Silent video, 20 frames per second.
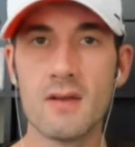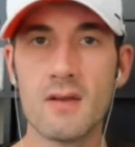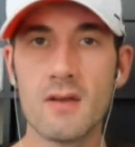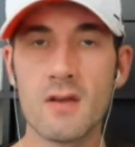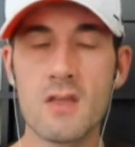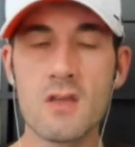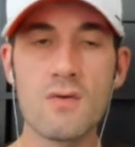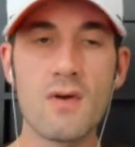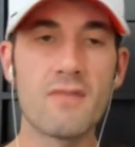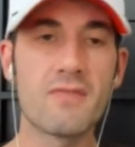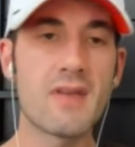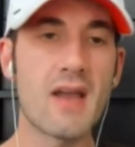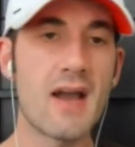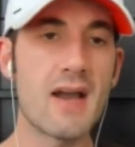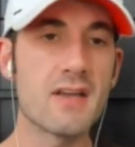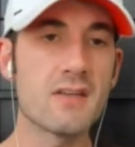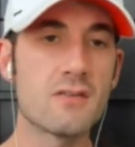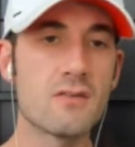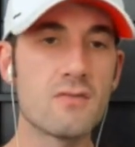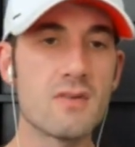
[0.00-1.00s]
You have
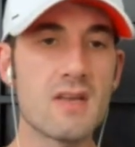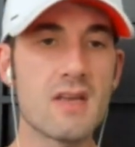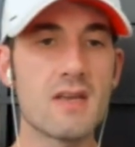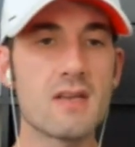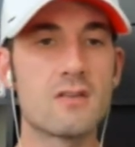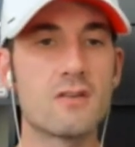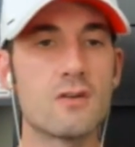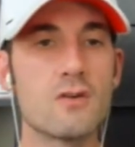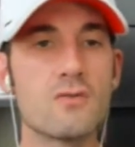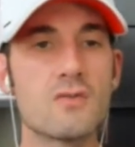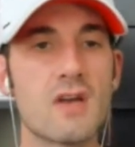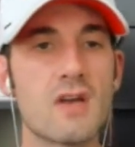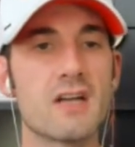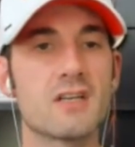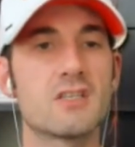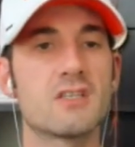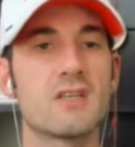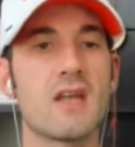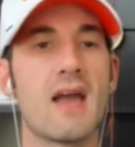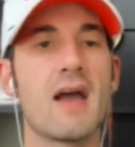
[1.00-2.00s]
guys who need 2
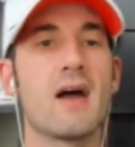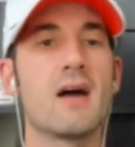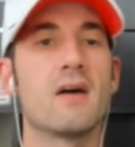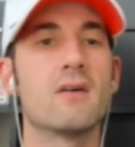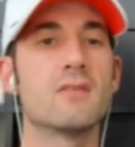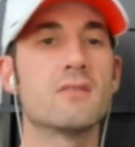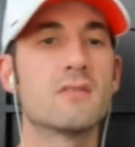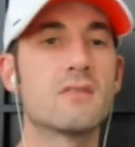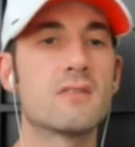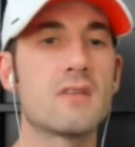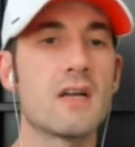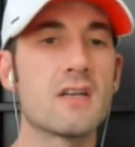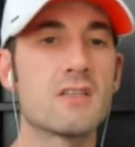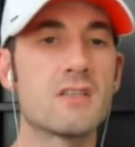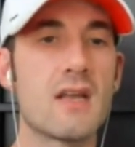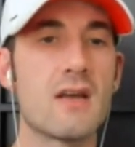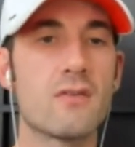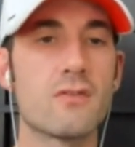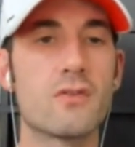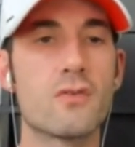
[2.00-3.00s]
touchdowns,
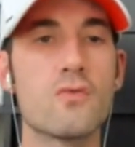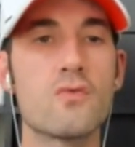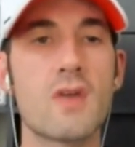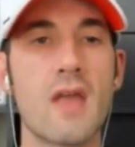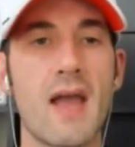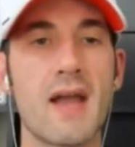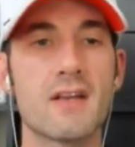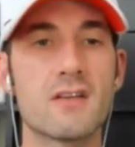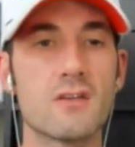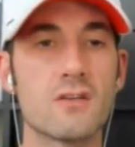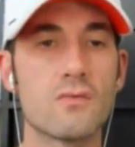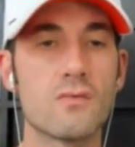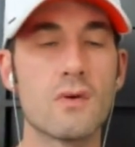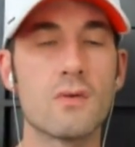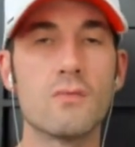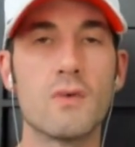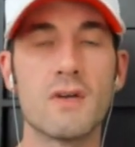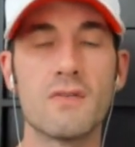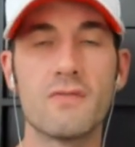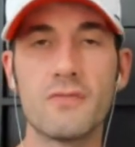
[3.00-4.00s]
2 catches,
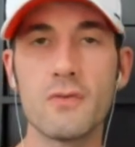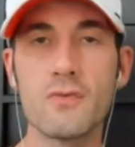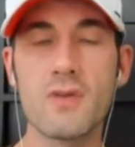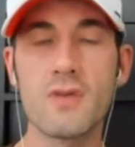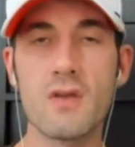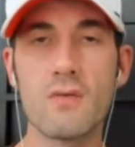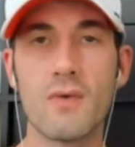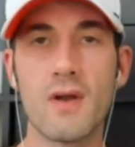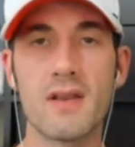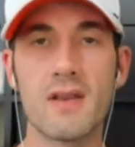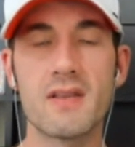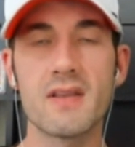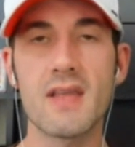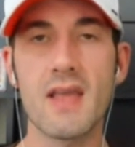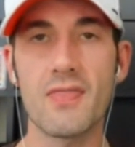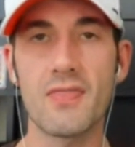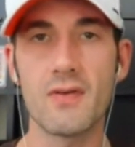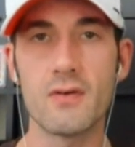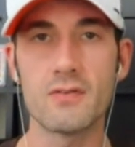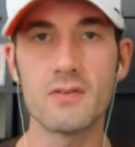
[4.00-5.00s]
1 fluky run to
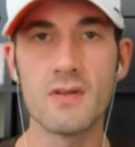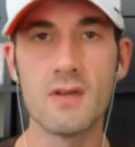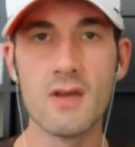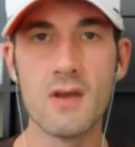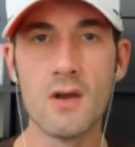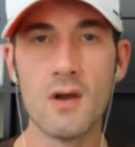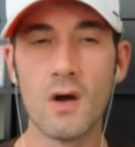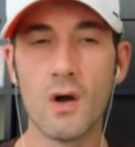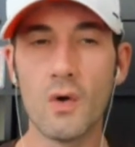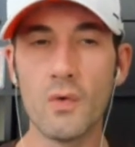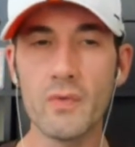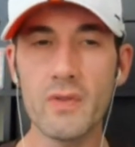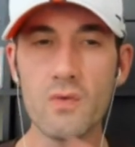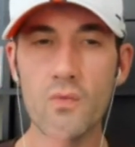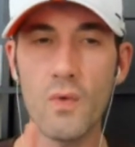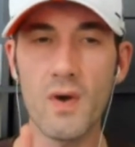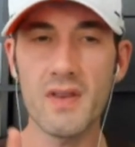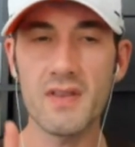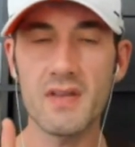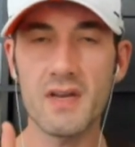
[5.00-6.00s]
get those. Only
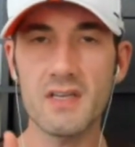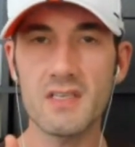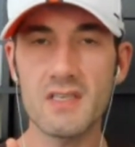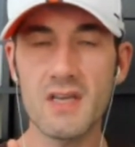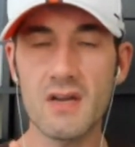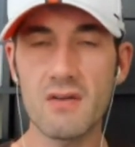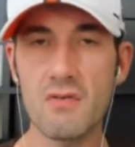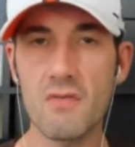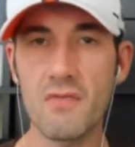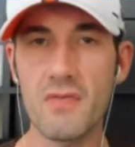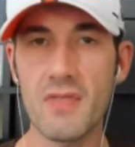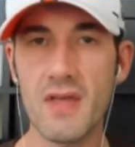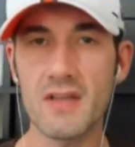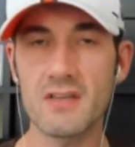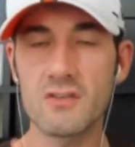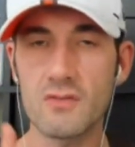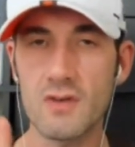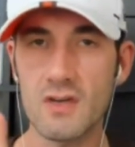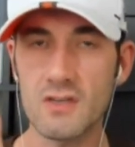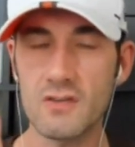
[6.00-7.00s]
1 touchdown over that
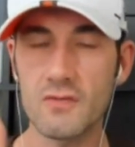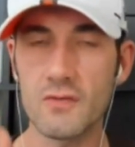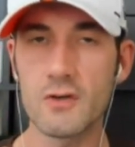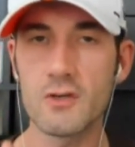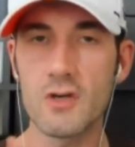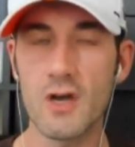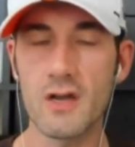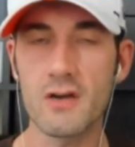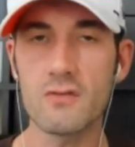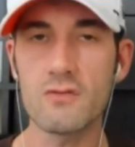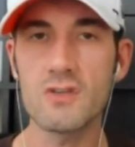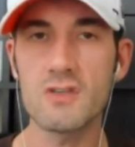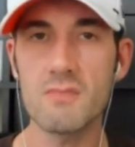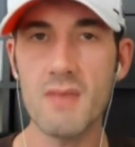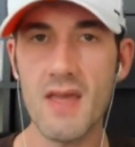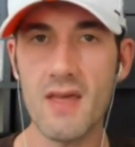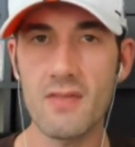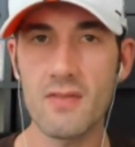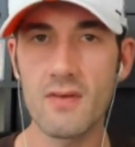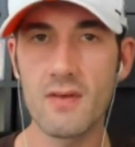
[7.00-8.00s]
stretch for Jonnu
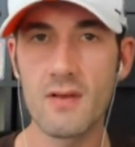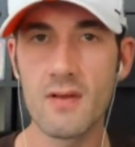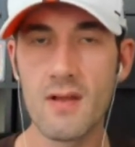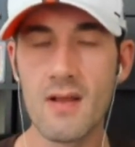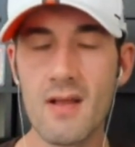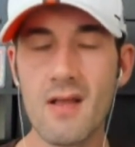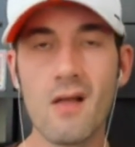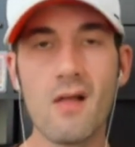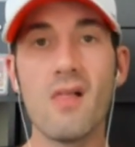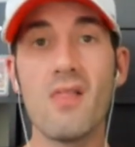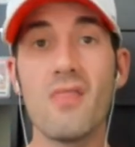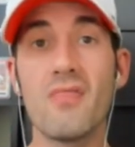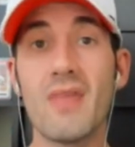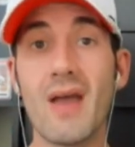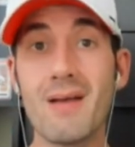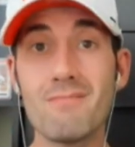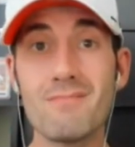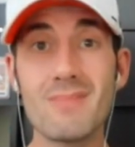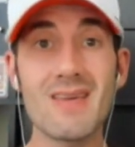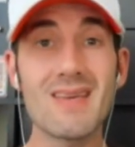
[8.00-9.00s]
Smith.
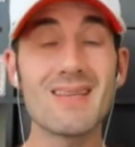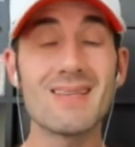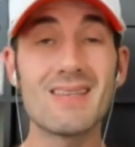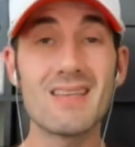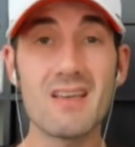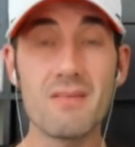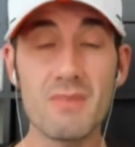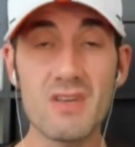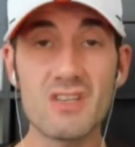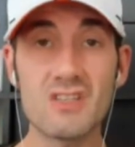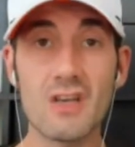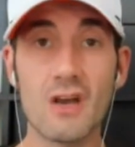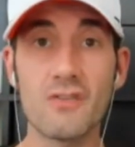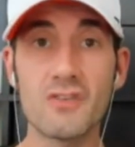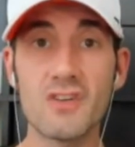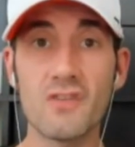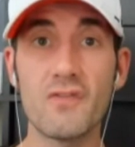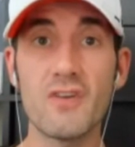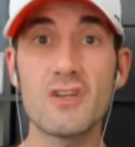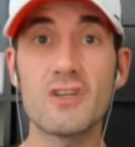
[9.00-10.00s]
That means he can be
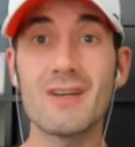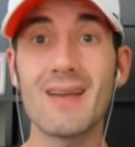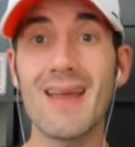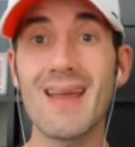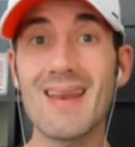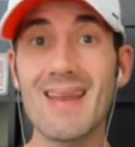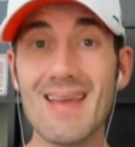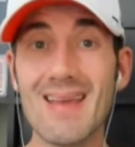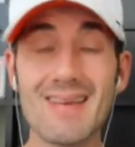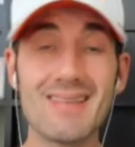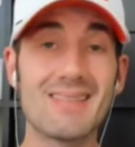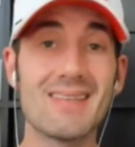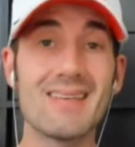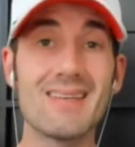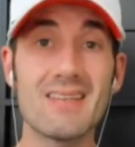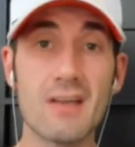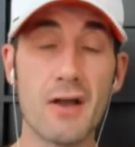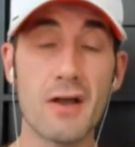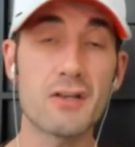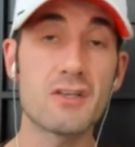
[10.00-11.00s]
self-sufficient and
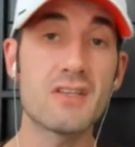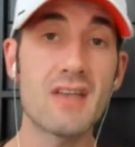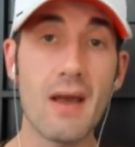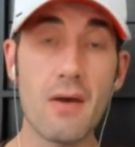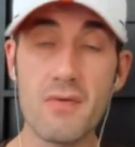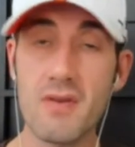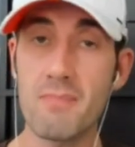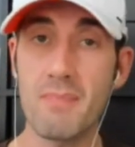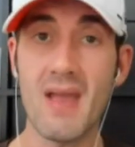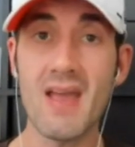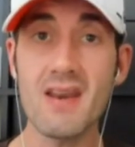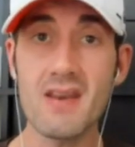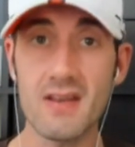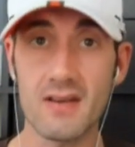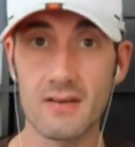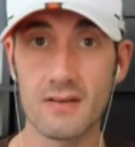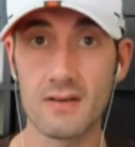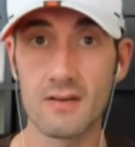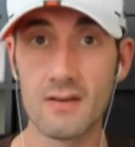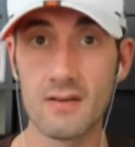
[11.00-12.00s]
isn't touchdown dependent.
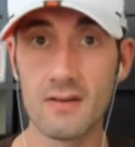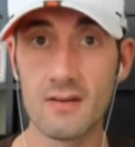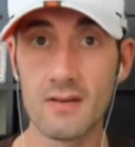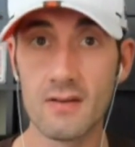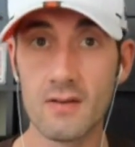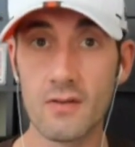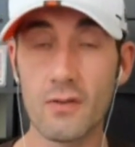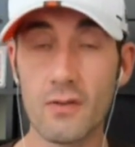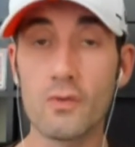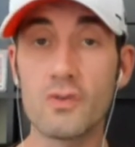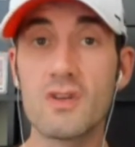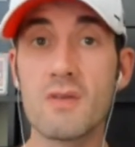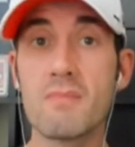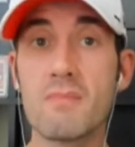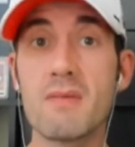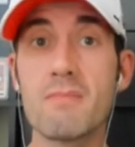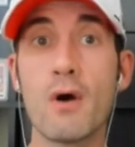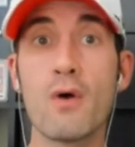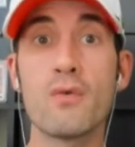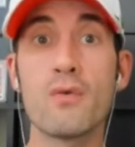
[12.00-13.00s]
Those can
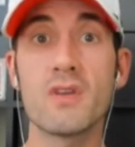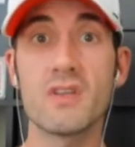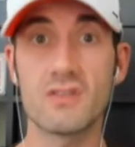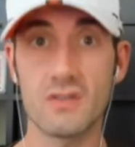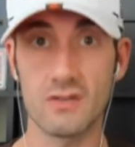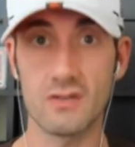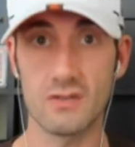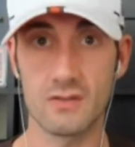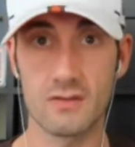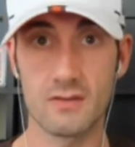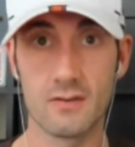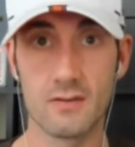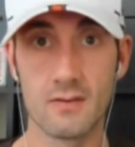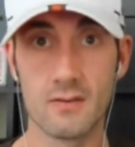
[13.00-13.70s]
be bonuses.